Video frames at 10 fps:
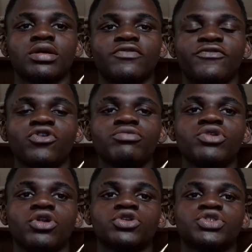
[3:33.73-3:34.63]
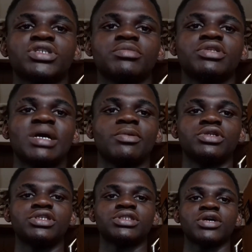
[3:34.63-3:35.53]
Follow me on all social media. I'm on
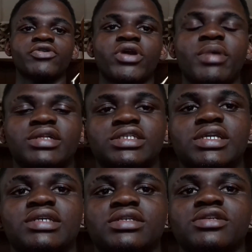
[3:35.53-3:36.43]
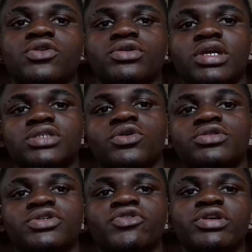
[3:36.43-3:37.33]
Instagram at
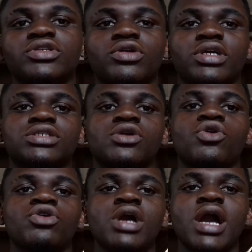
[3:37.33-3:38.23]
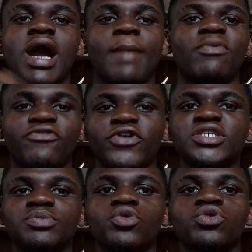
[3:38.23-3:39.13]
KIDAAX_the_great_. I'm on
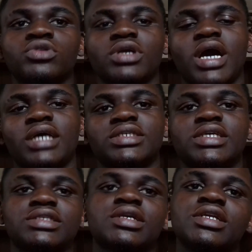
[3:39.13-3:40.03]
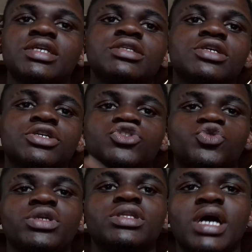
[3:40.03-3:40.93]
Facebook as KIDAAX,
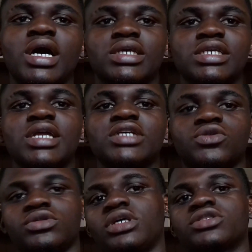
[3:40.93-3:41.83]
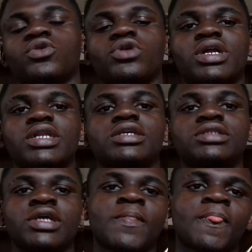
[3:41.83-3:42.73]
Twitter KIDAAX_clean.
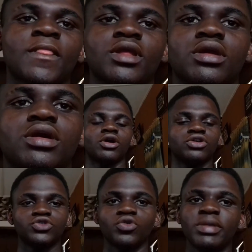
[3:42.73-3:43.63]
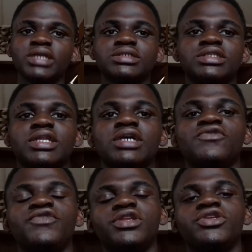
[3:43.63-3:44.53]
Until we meet in the next
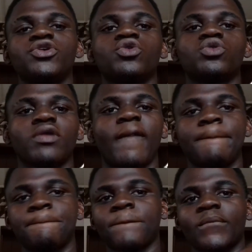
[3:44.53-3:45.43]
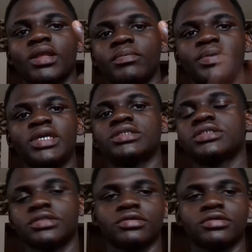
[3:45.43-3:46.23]
video, peace.